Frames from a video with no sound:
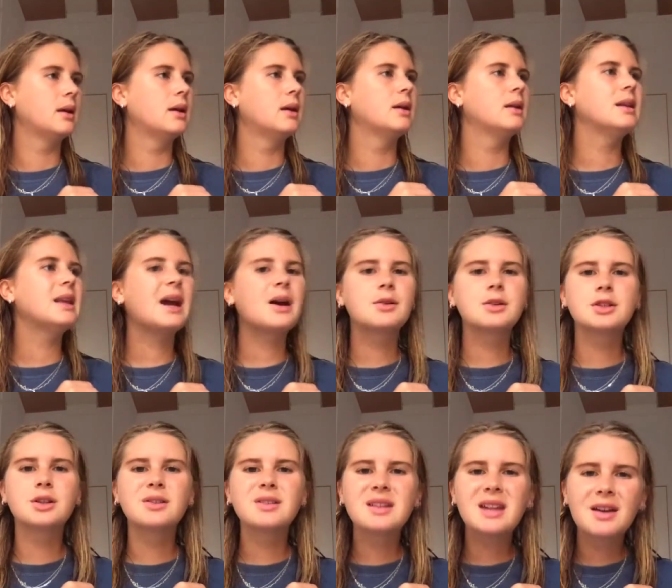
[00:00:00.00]
Now
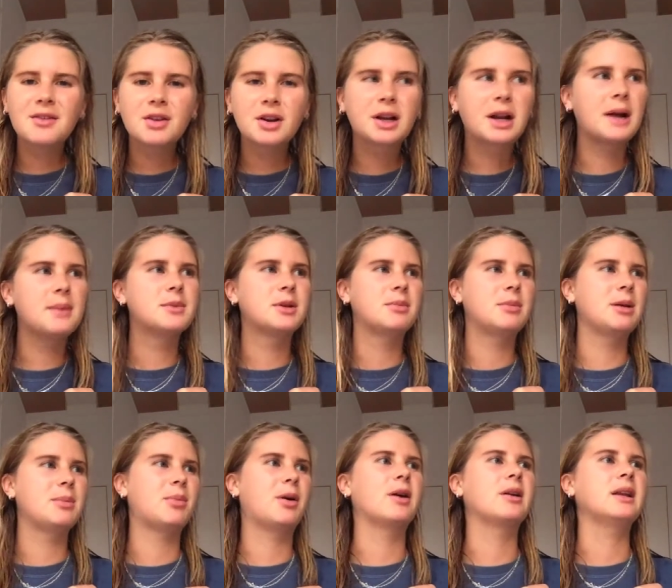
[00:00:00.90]
she'll never come to my
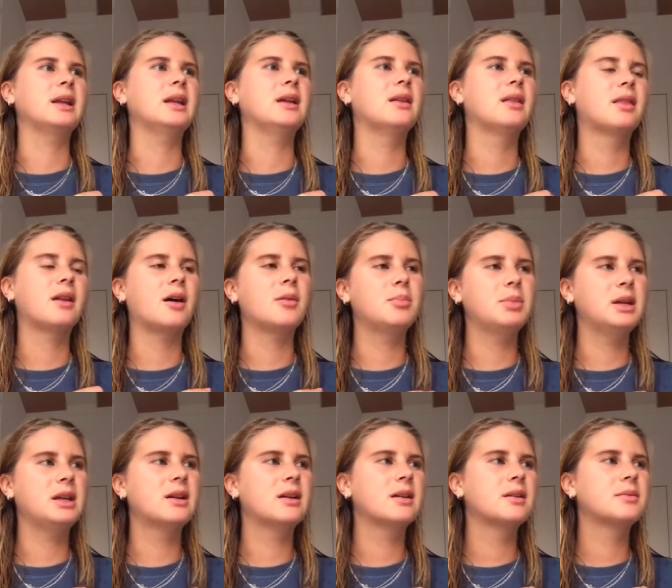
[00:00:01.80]
party, thought
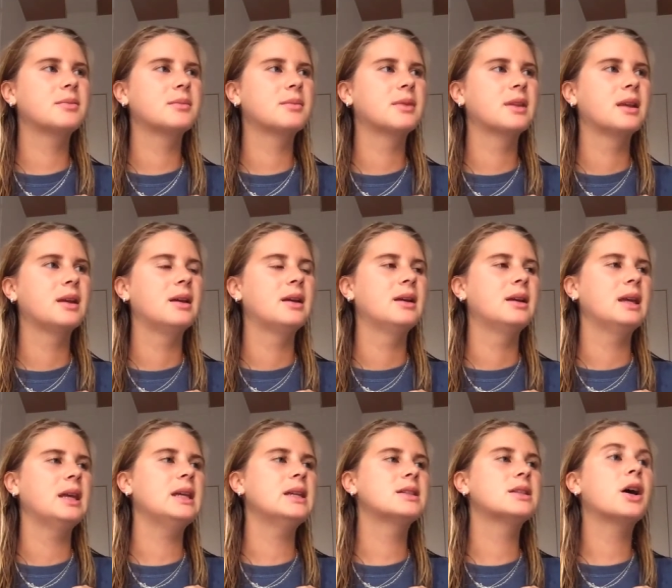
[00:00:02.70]
Peter.
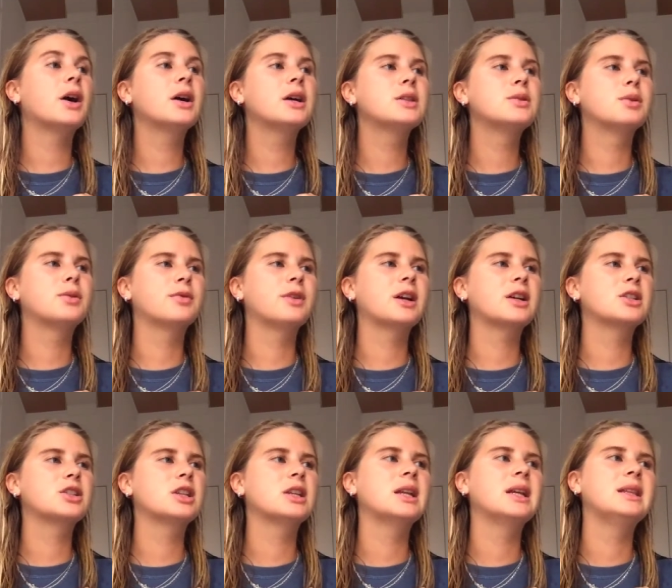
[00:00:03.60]
He saw his
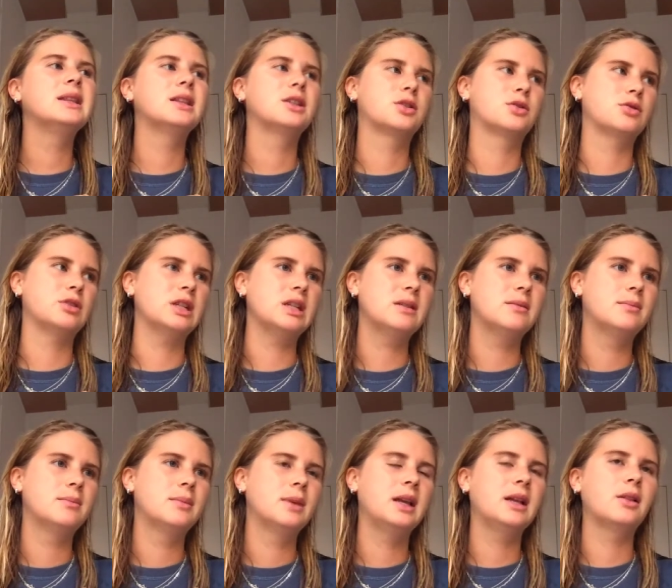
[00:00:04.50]
reflection in the street.
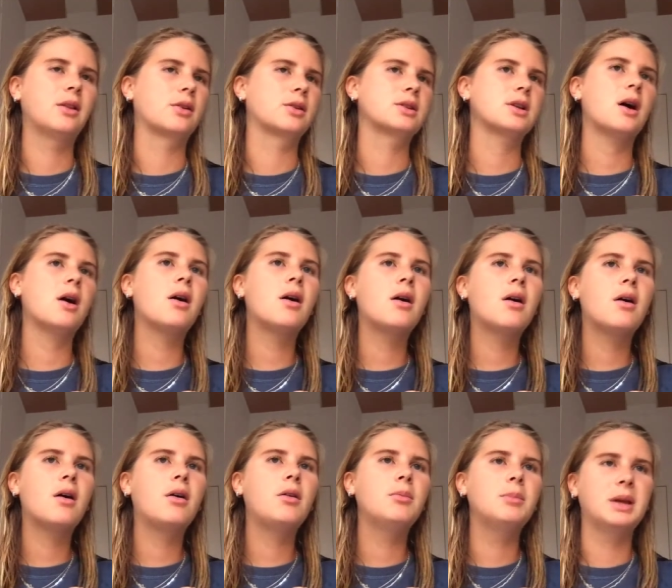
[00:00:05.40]
It looked
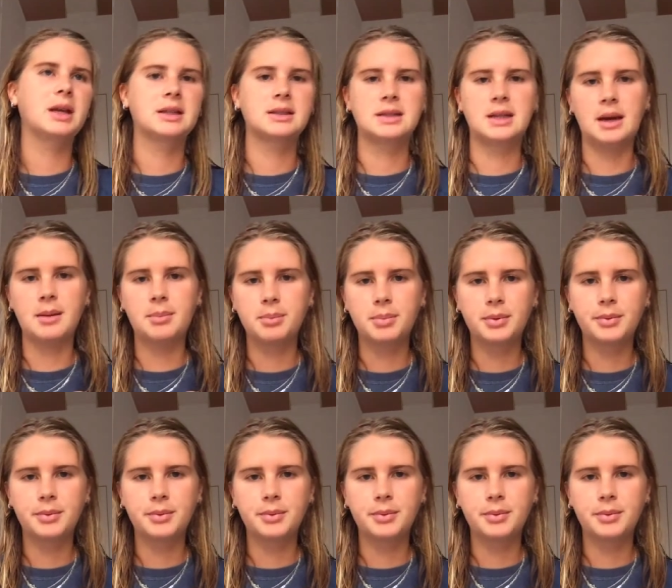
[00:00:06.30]
all mixed up.